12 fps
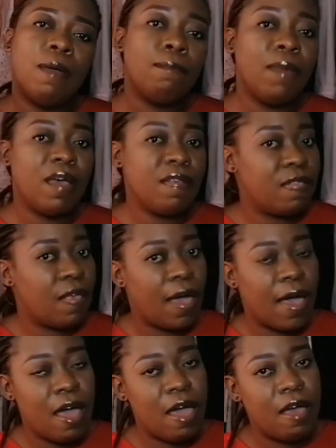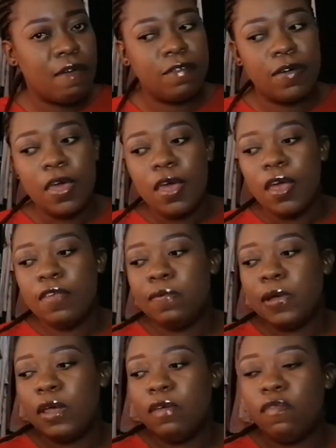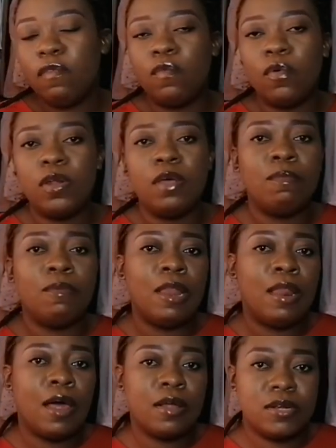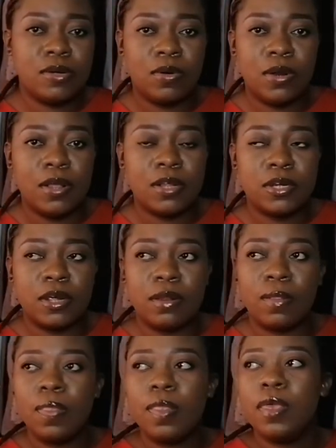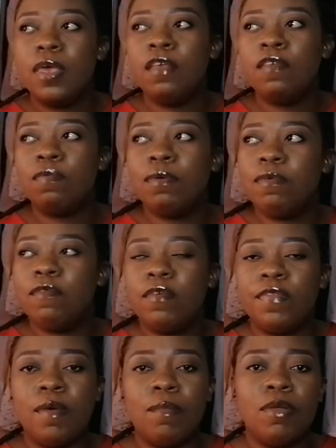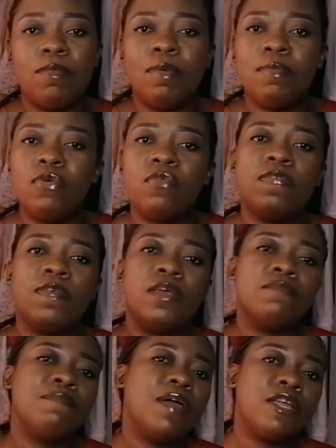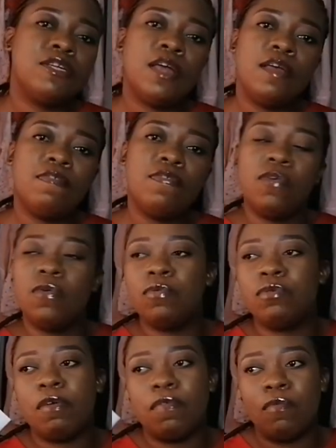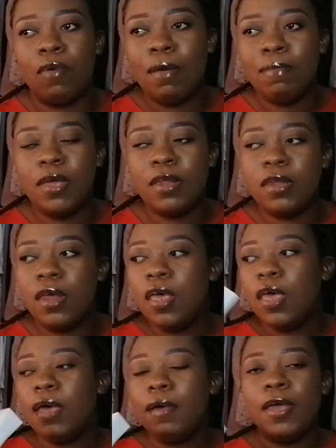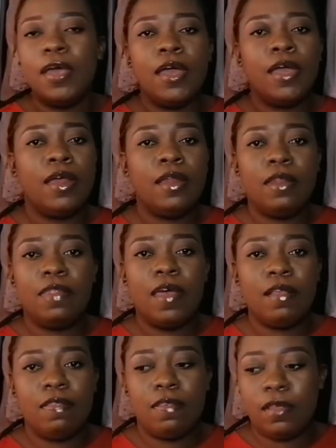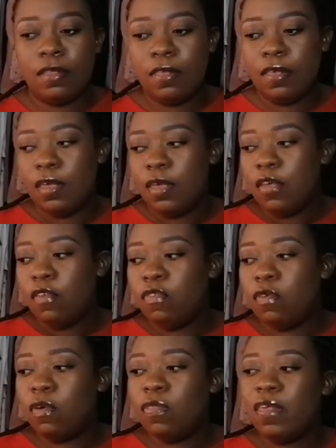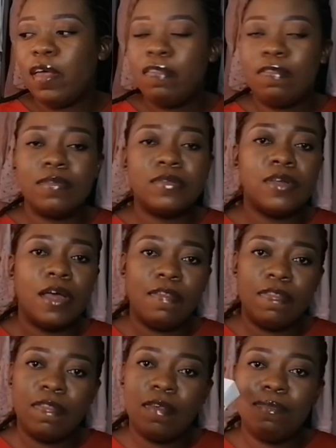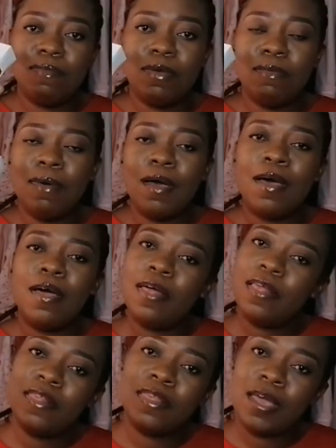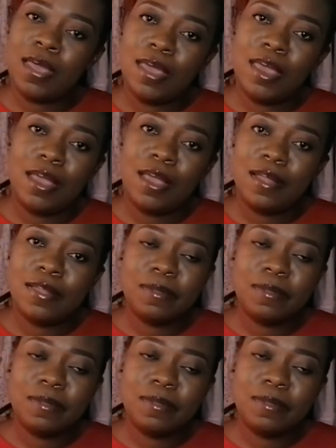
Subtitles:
a must have, especially if you've got a large collection. It's maybe for someone, maybe you see it by chance, you just grab it and that's it. So that's Justin Bieber, The Key.